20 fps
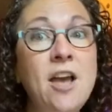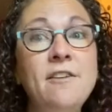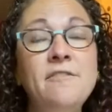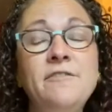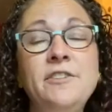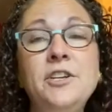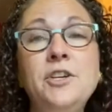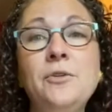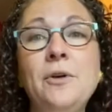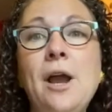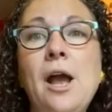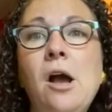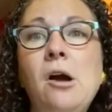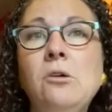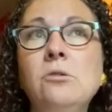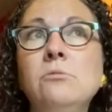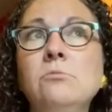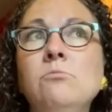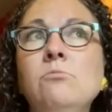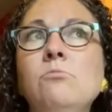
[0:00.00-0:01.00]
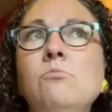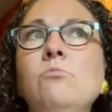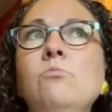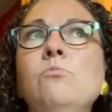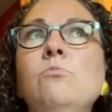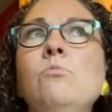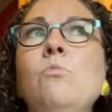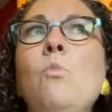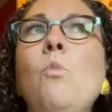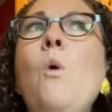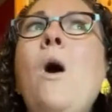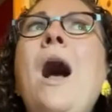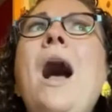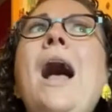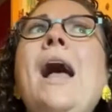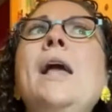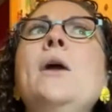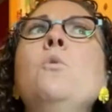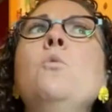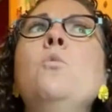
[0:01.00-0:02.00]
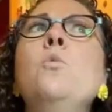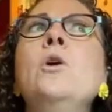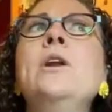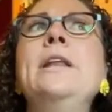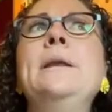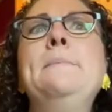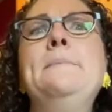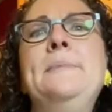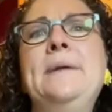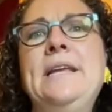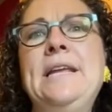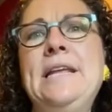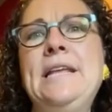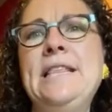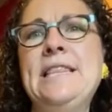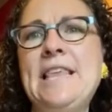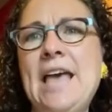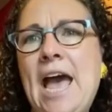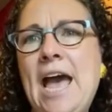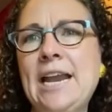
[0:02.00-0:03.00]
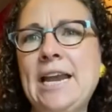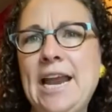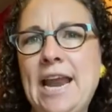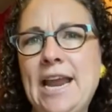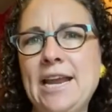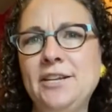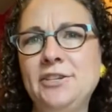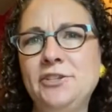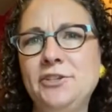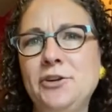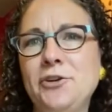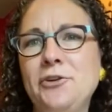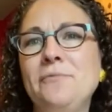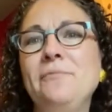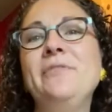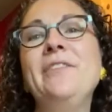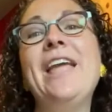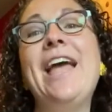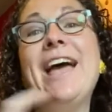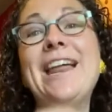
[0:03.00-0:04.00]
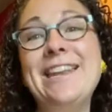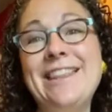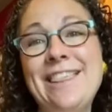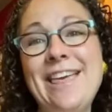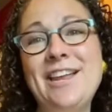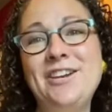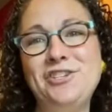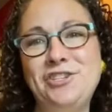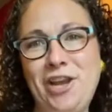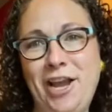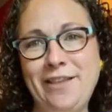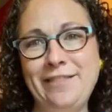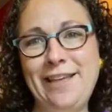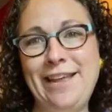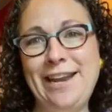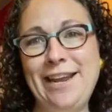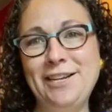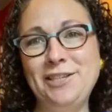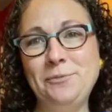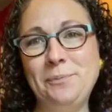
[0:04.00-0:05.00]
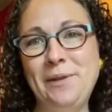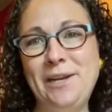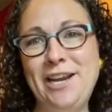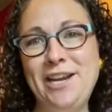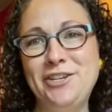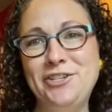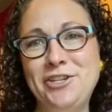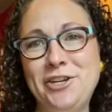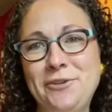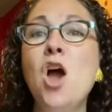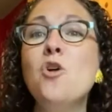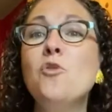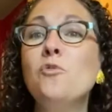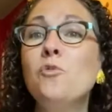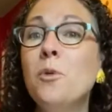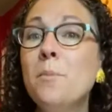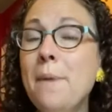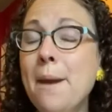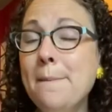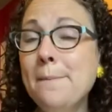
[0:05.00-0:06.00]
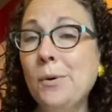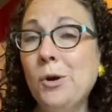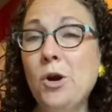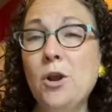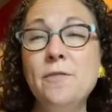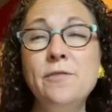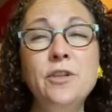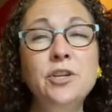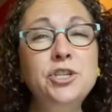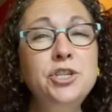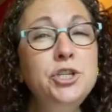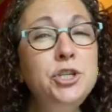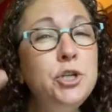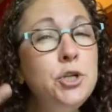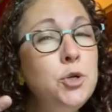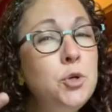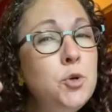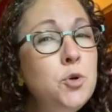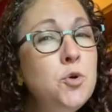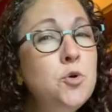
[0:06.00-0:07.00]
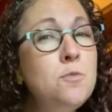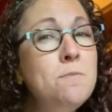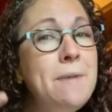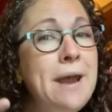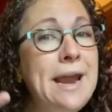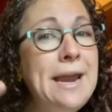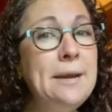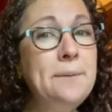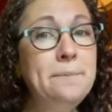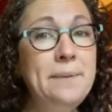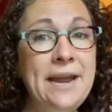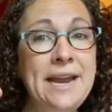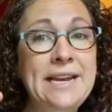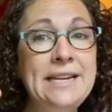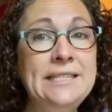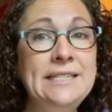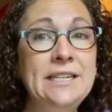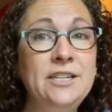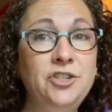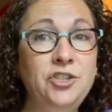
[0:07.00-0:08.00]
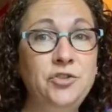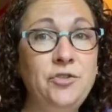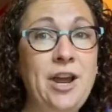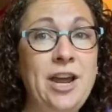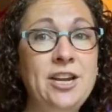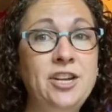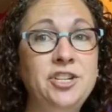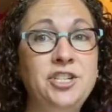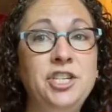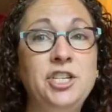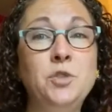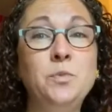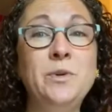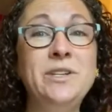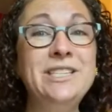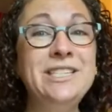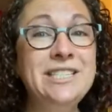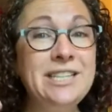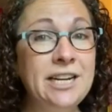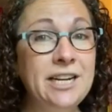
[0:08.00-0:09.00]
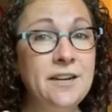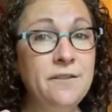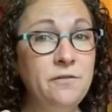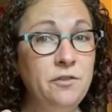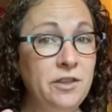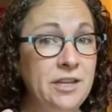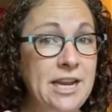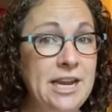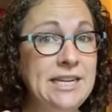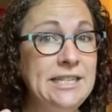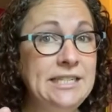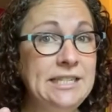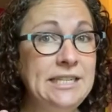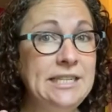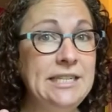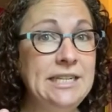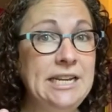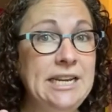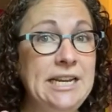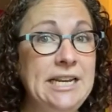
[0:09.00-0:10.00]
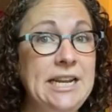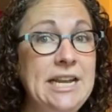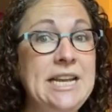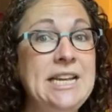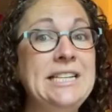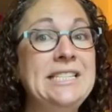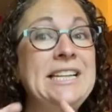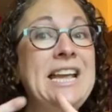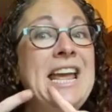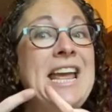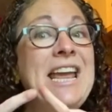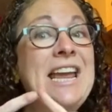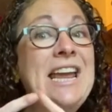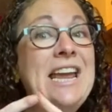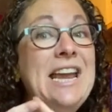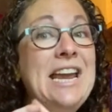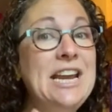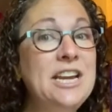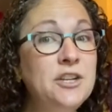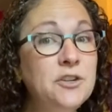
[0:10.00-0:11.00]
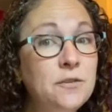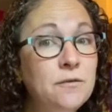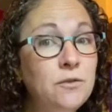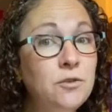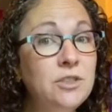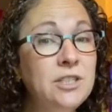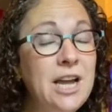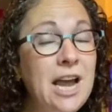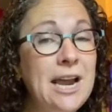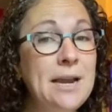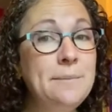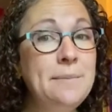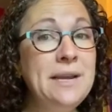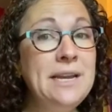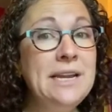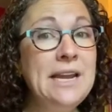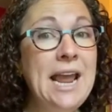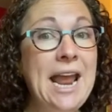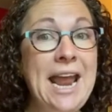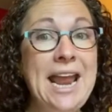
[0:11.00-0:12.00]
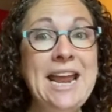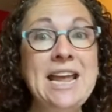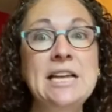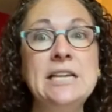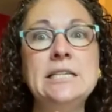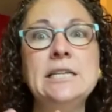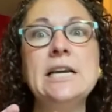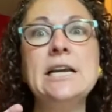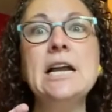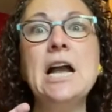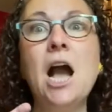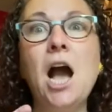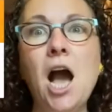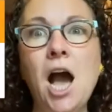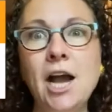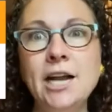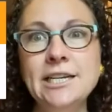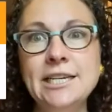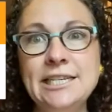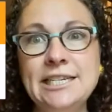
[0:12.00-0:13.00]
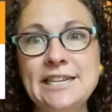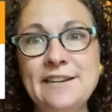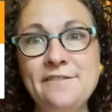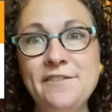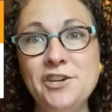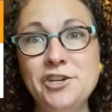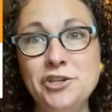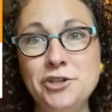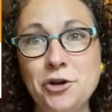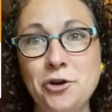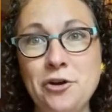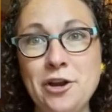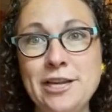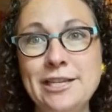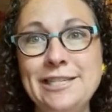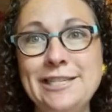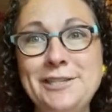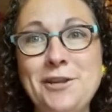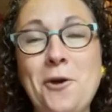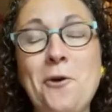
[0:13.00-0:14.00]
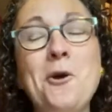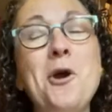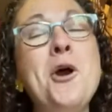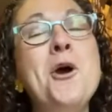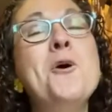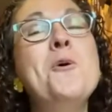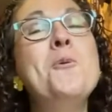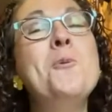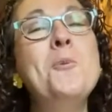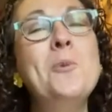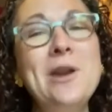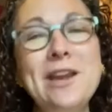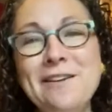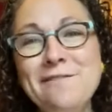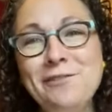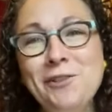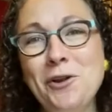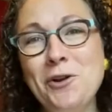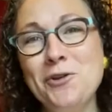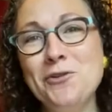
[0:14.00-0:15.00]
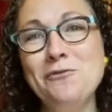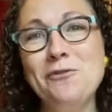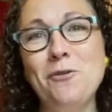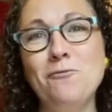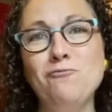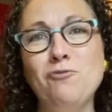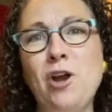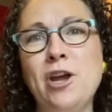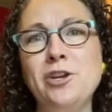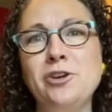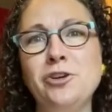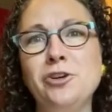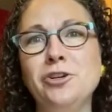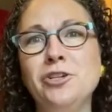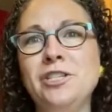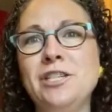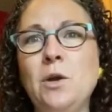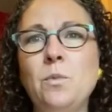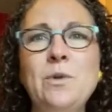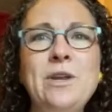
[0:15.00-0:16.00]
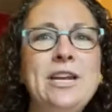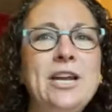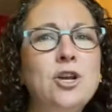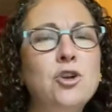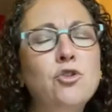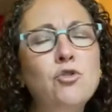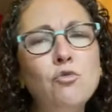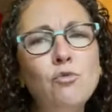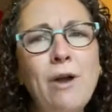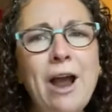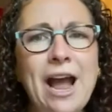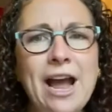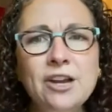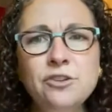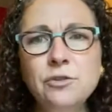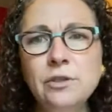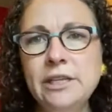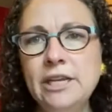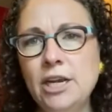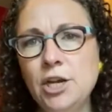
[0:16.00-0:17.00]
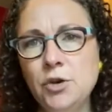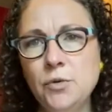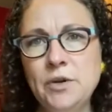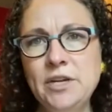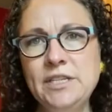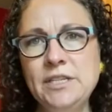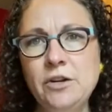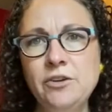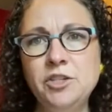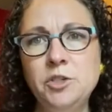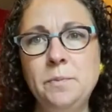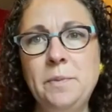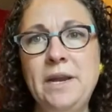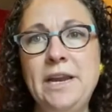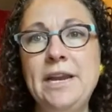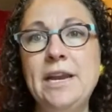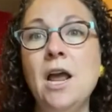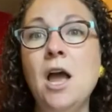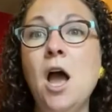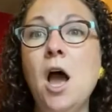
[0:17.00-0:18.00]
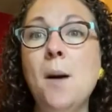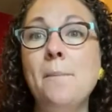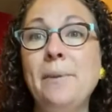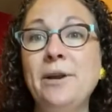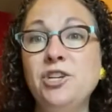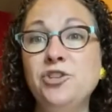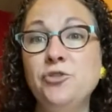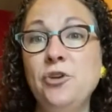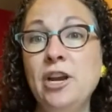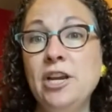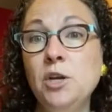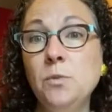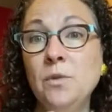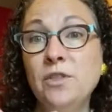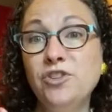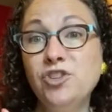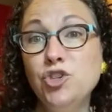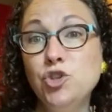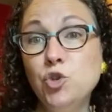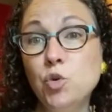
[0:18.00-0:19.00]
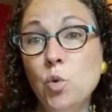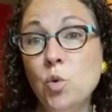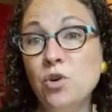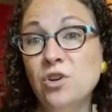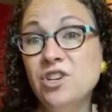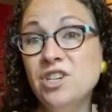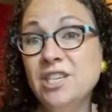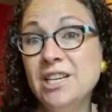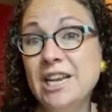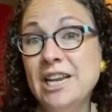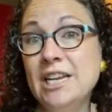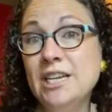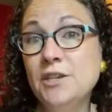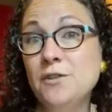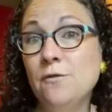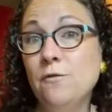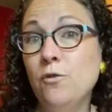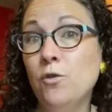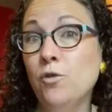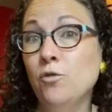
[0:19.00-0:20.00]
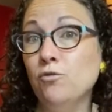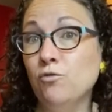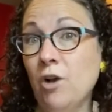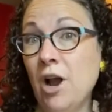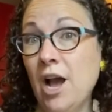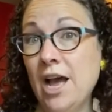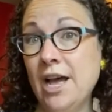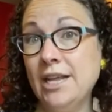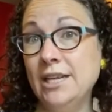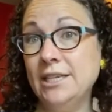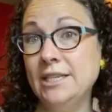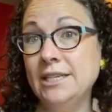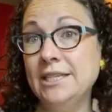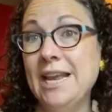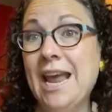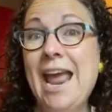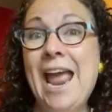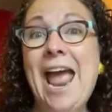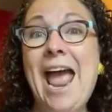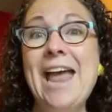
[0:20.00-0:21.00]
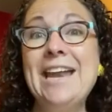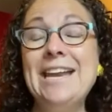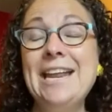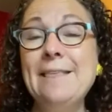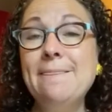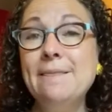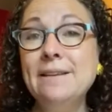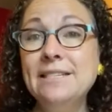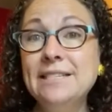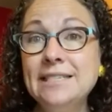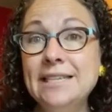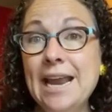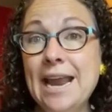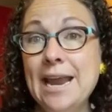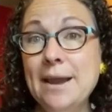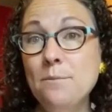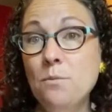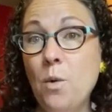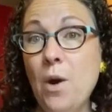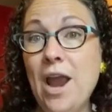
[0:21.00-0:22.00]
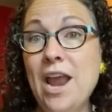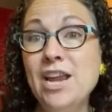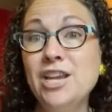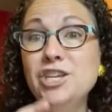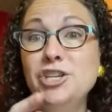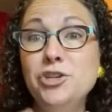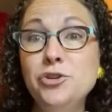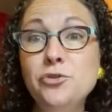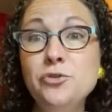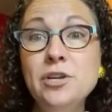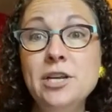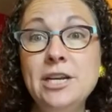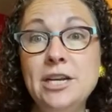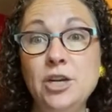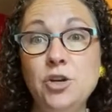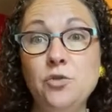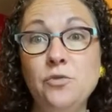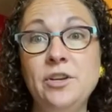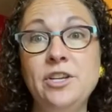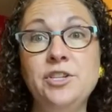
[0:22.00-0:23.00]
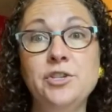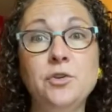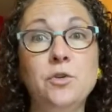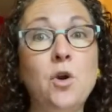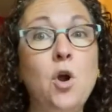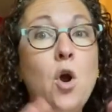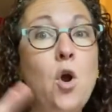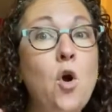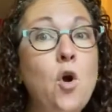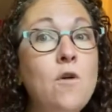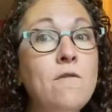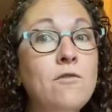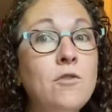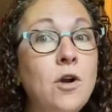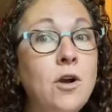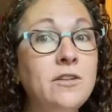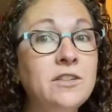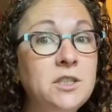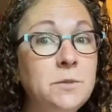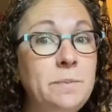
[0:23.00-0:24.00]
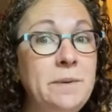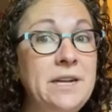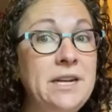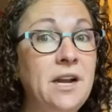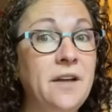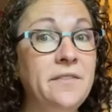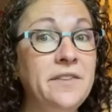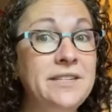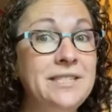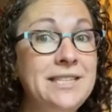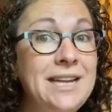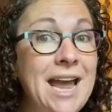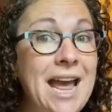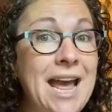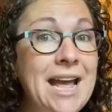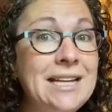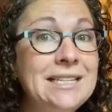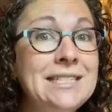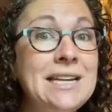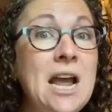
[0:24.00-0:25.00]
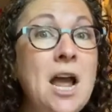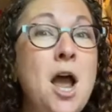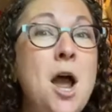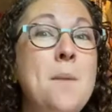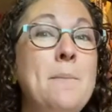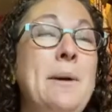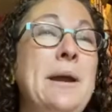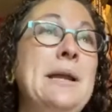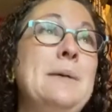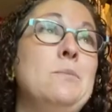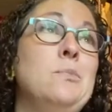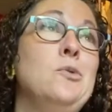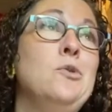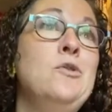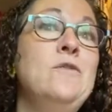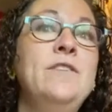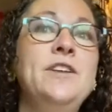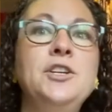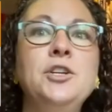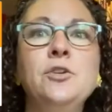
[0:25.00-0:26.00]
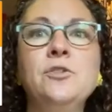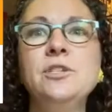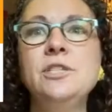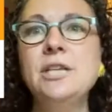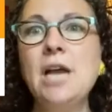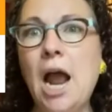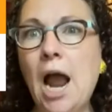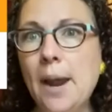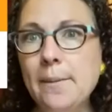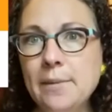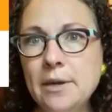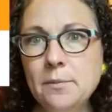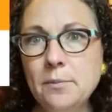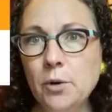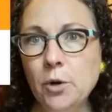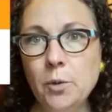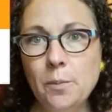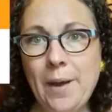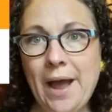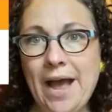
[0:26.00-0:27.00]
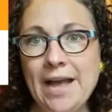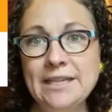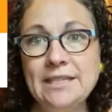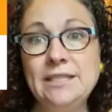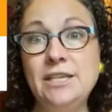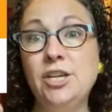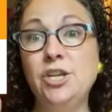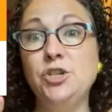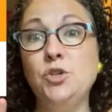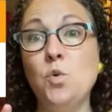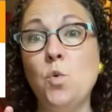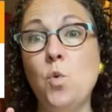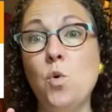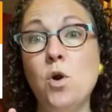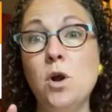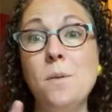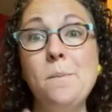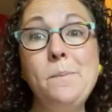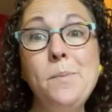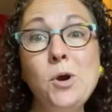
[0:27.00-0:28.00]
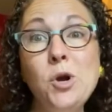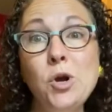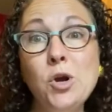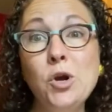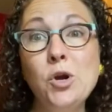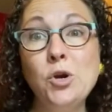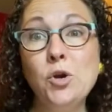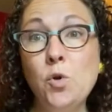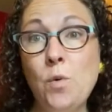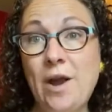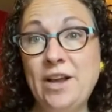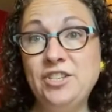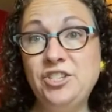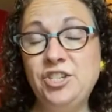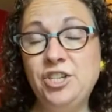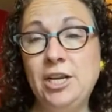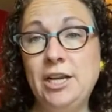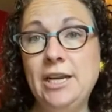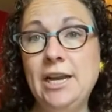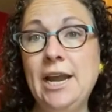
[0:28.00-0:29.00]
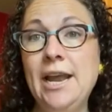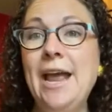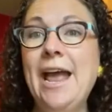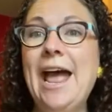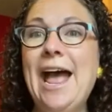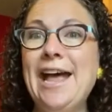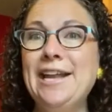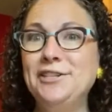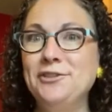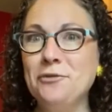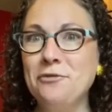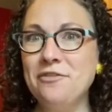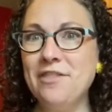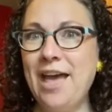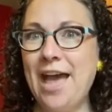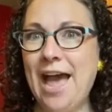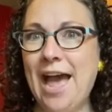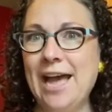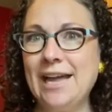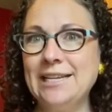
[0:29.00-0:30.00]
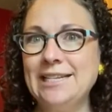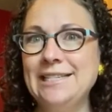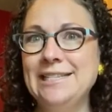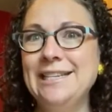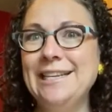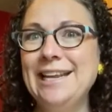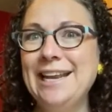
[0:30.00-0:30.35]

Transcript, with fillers: Figure out why would it be that answer, and then check that explanation. Remember, the two main pacing strategies when studying for the A C T is interval timing and cognitive endurance. So we've learned from runners that we can gradually increase our speed by training with short interval runs. And in the same way, you can increase your overall speed on the test by improving your timing per passage or per question. And so that's